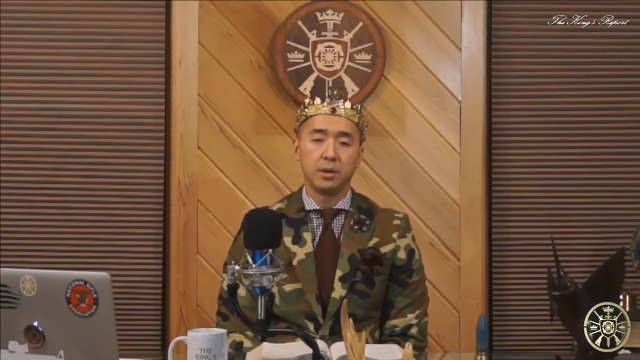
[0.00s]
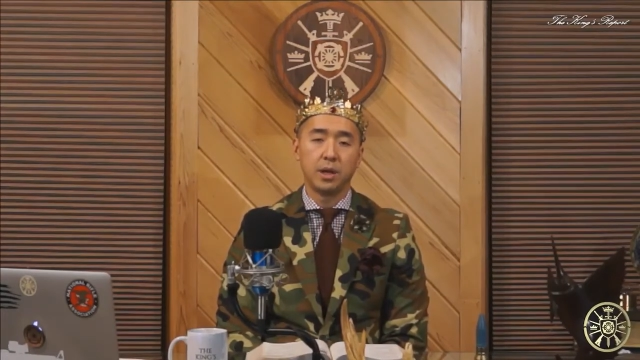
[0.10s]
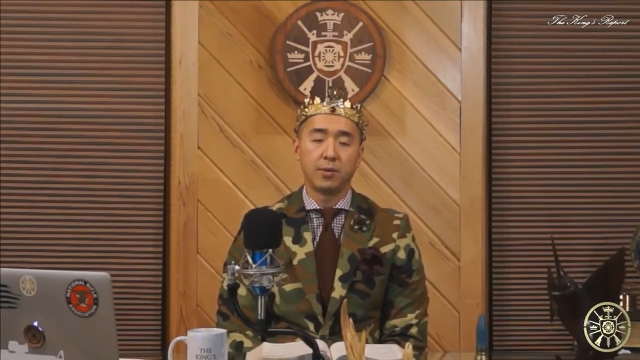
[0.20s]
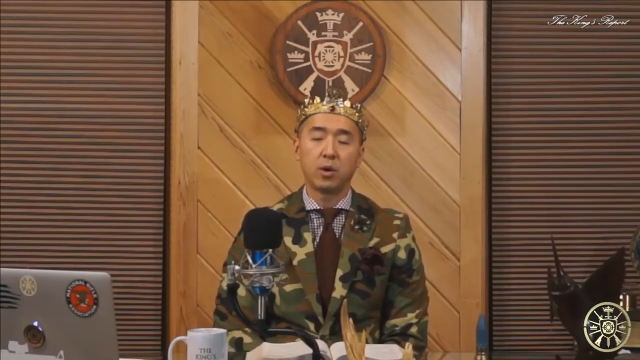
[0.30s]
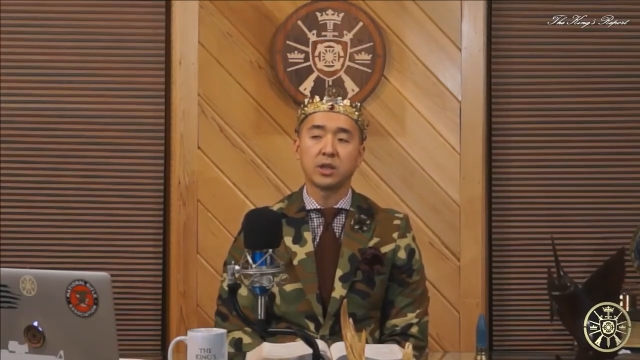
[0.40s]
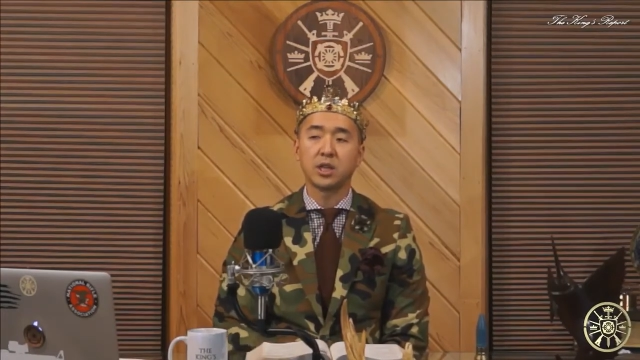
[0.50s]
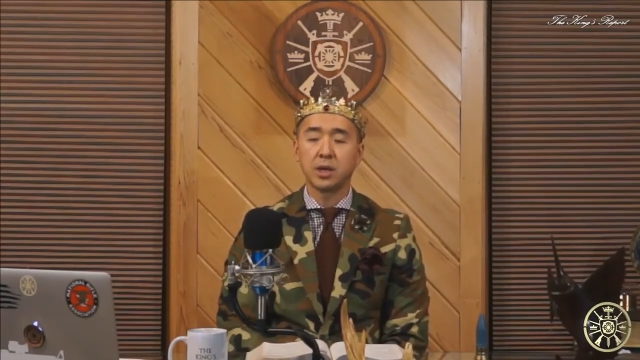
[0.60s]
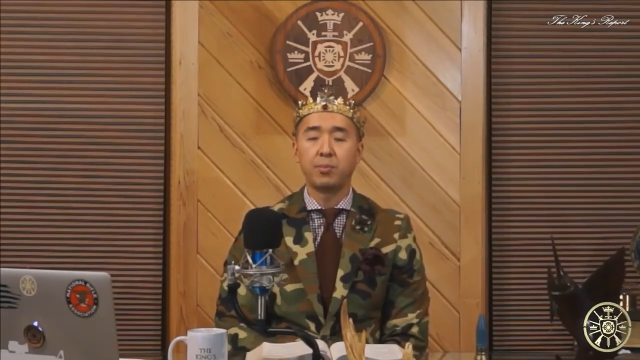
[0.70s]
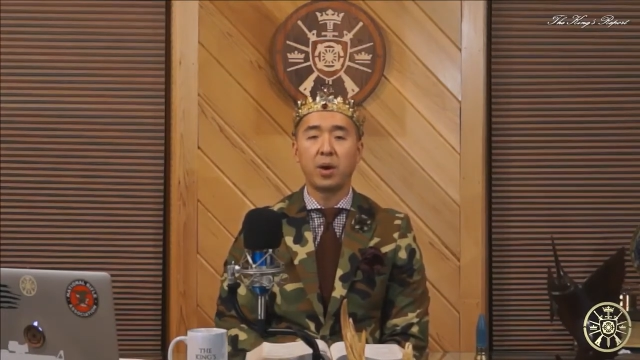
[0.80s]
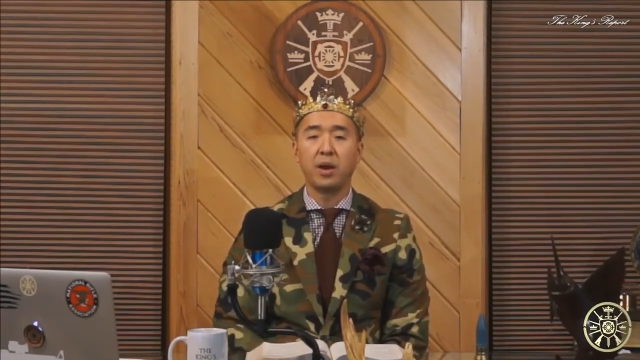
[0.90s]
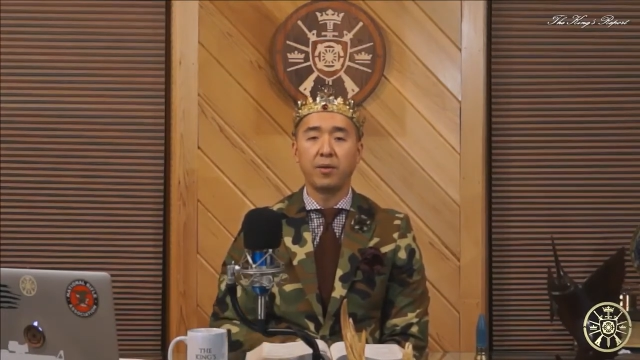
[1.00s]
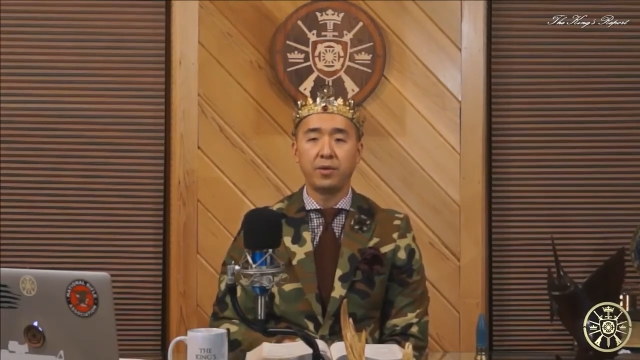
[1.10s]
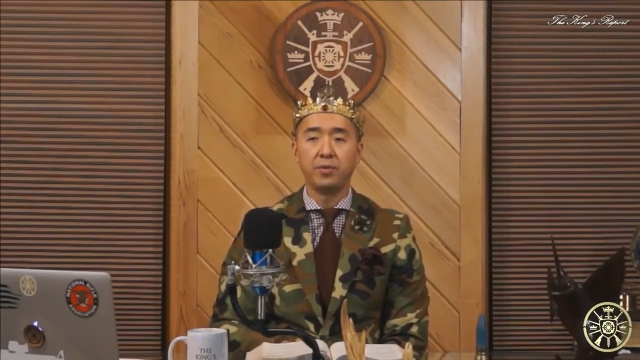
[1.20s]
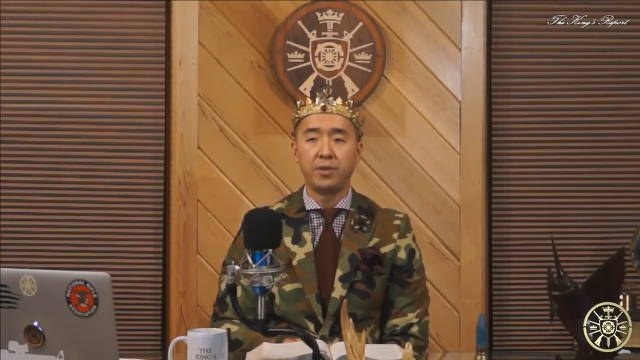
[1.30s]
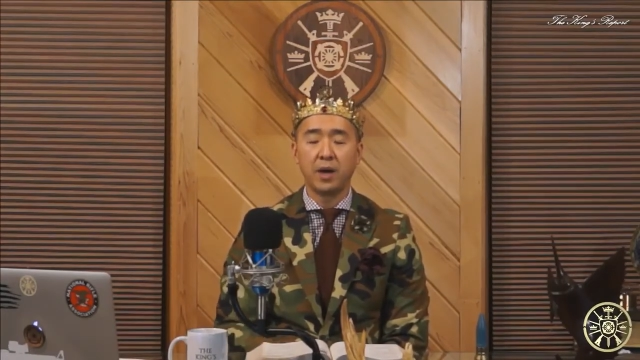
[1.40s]
And of course, at some point, if
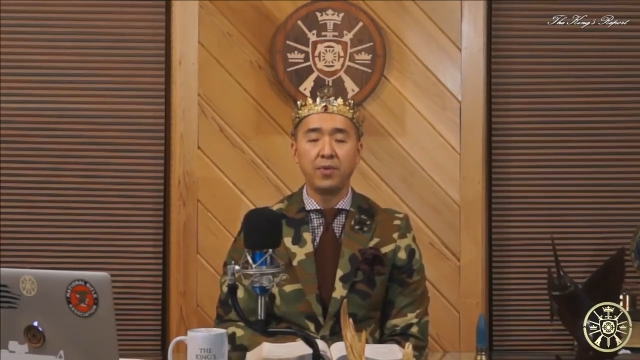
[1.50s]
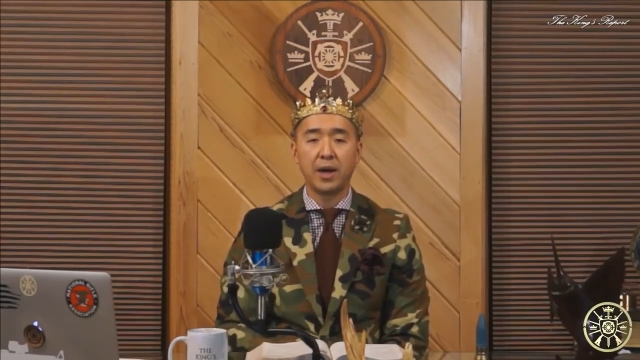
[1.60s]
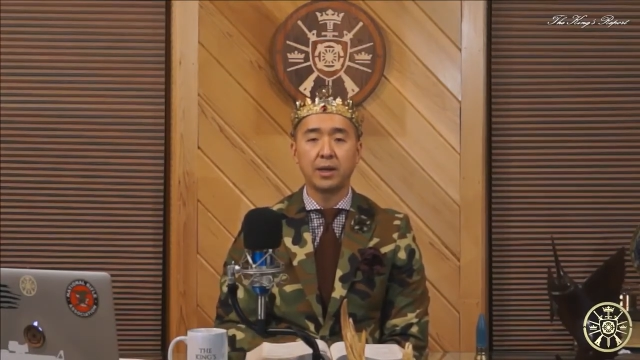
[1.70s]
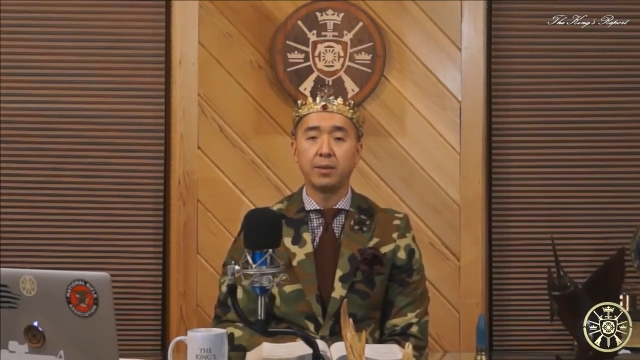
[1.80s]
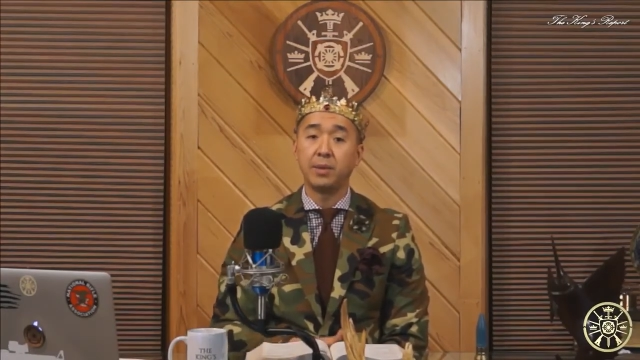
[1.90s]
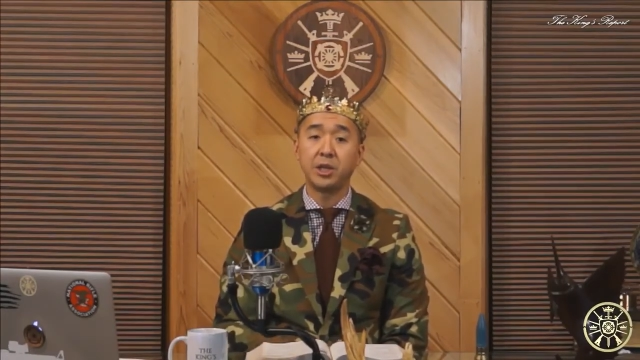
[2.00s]
you've done that to them,